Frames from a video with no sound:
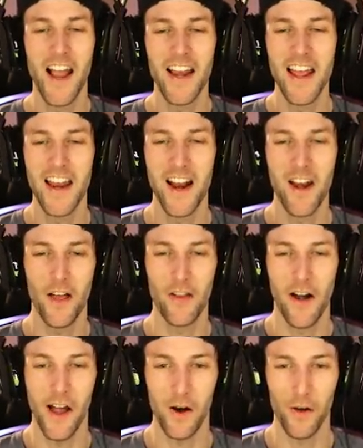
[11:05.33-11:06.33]
I need
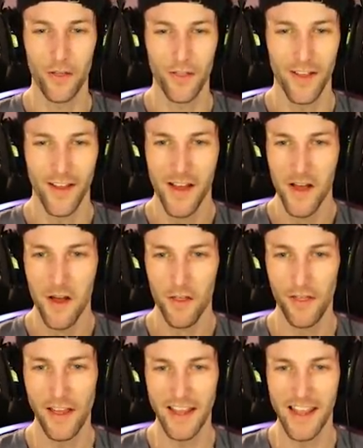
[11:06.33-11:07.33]
another health
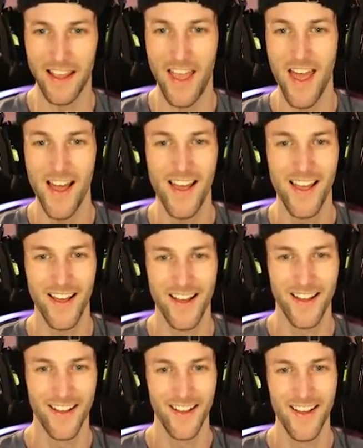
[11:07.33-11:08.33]
thingy.
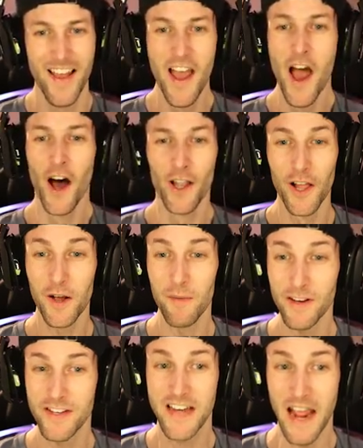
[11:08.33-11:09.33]
Look how
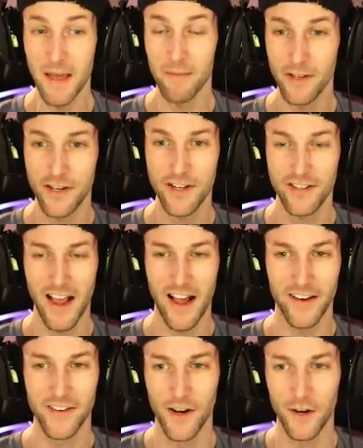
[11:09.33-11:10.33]
much damage he's
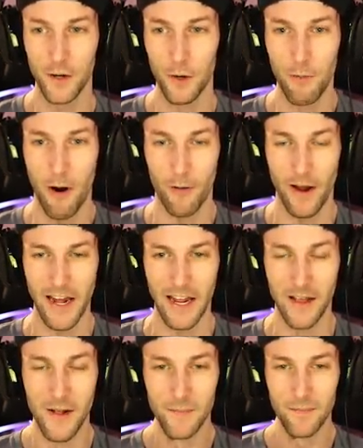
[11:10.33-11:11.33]
gotten done to him
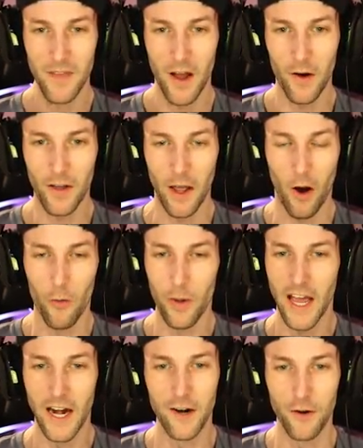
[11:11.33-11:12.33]
already. Okay, all
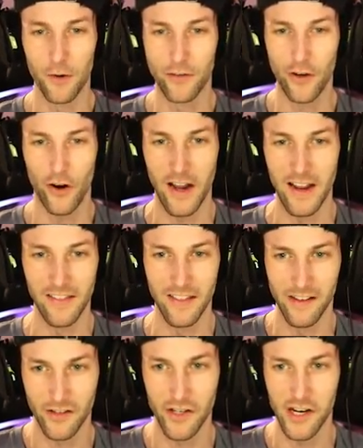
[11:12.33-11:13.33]
we gotta do is start hitting
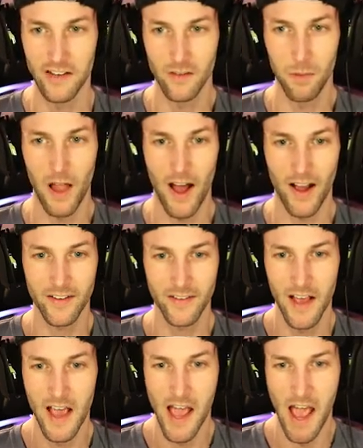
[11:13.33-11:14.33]
these cheese
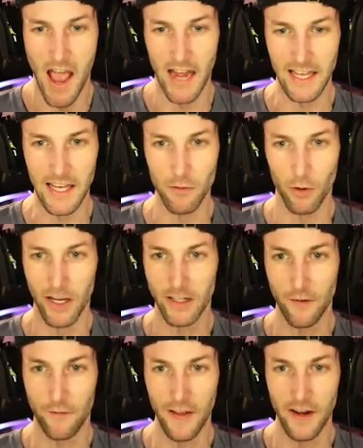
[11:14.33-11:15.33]
blocks, and he will get
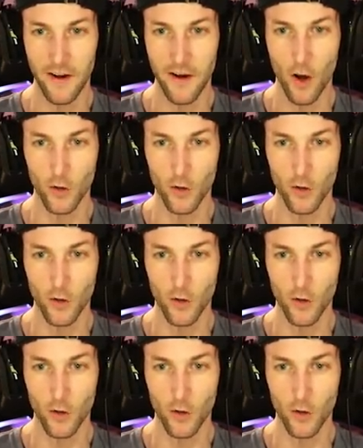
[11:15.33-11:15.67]
defeated